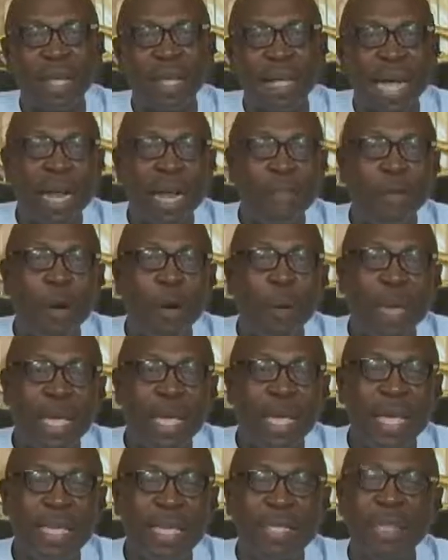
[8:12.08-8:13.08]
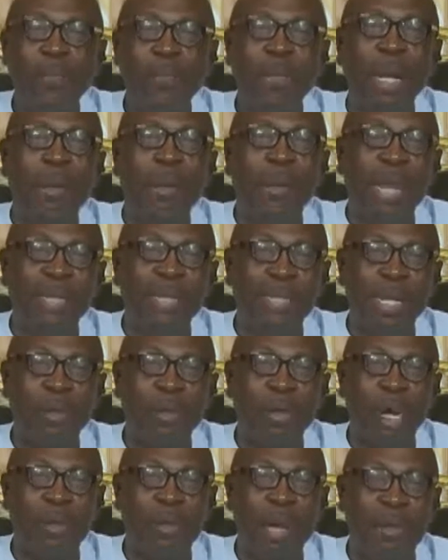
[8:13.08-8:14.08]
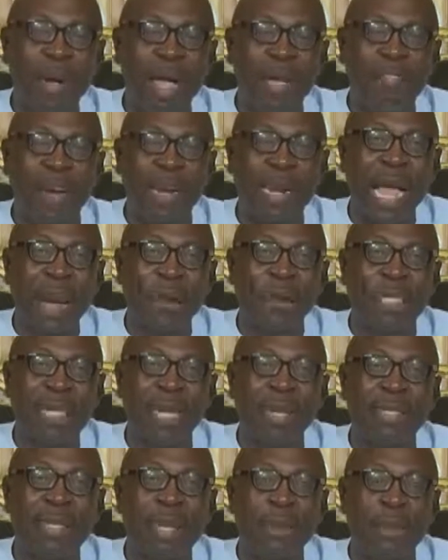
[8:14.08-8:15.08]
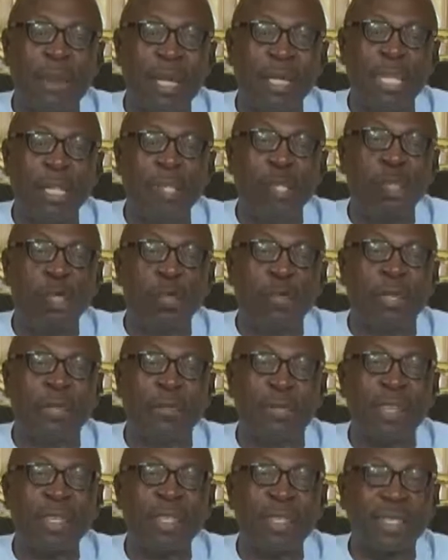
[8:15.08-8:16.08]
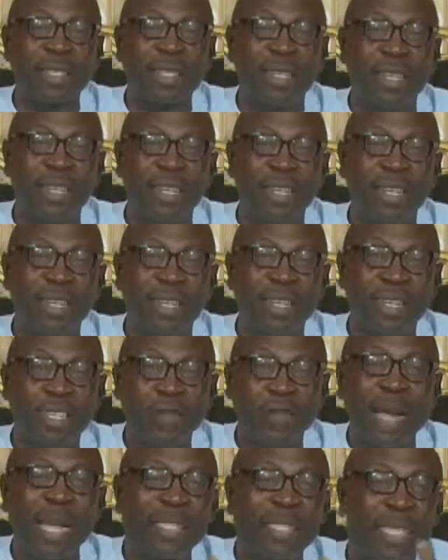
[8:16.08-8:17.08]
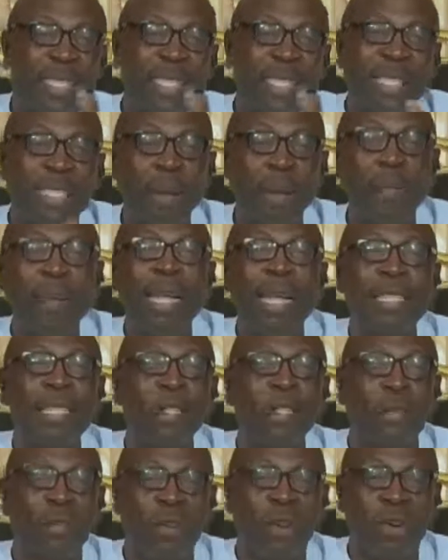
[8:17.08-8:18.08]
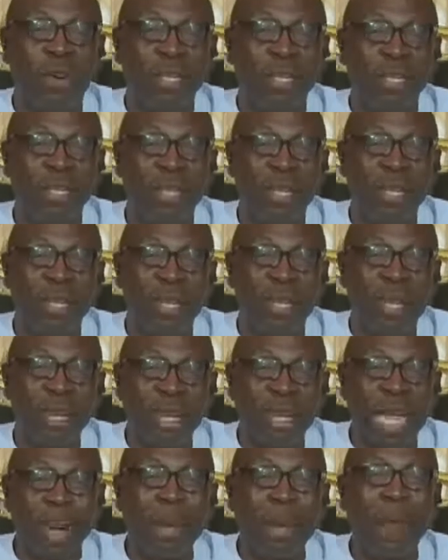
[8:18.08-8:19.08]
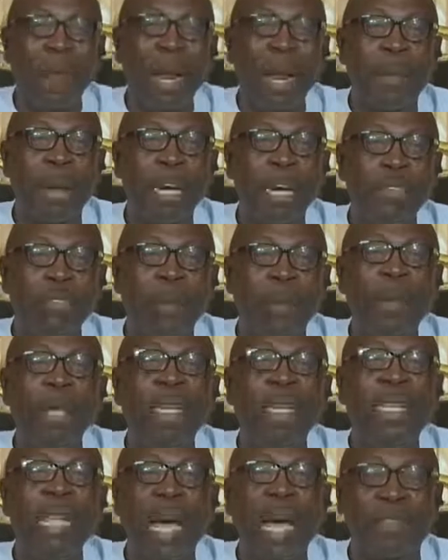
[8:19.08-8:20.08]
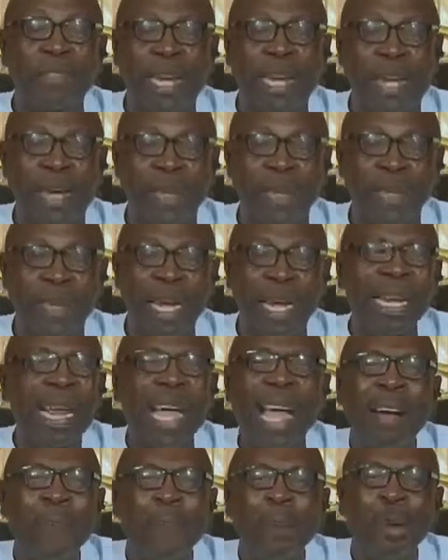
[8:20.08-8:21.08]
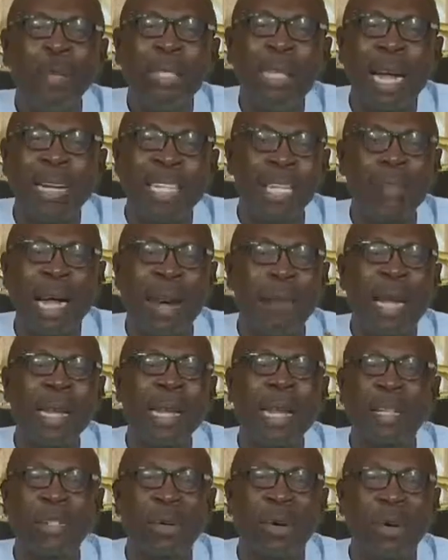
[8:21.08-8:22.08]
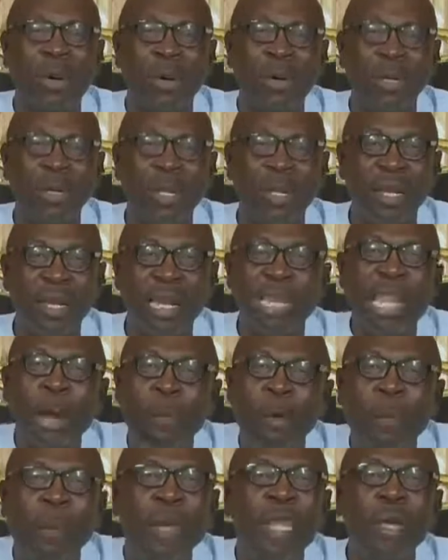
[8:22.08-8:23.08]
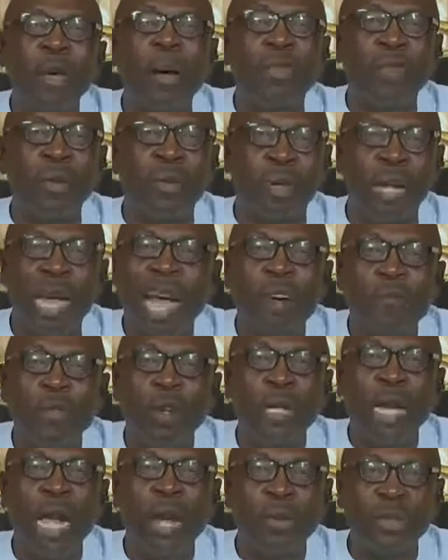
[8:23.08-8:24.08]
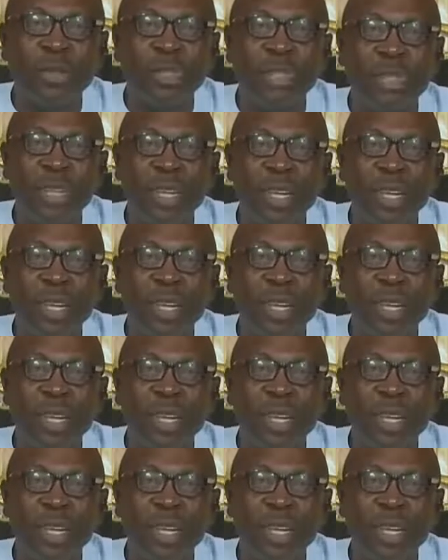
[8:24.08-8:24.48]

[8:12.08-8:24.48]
And for me, it's even a blessing because my wife and I will share the same birthday, June 21st. So I see it as a blessing of God that my primaries will be a day after. And I have no doubt in my mind at all that I will be the governor. I have no doubt.